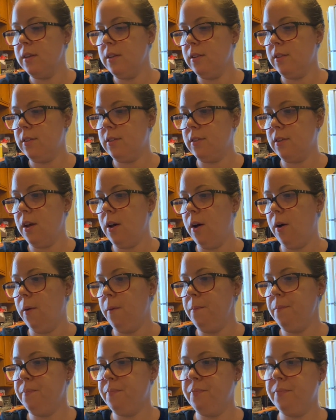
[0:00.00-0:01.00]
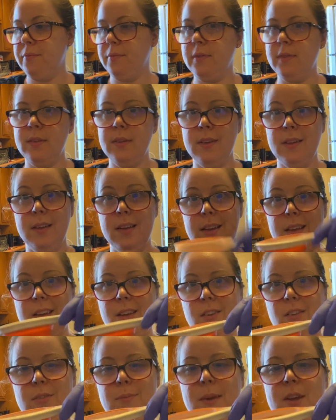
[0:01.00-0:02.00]
So
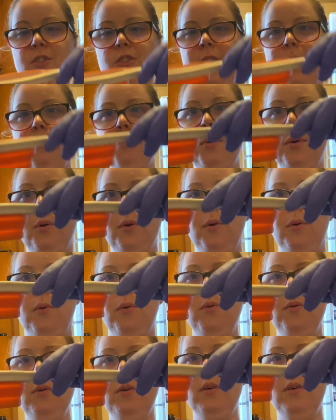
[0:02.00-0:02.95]
here's my shampoo.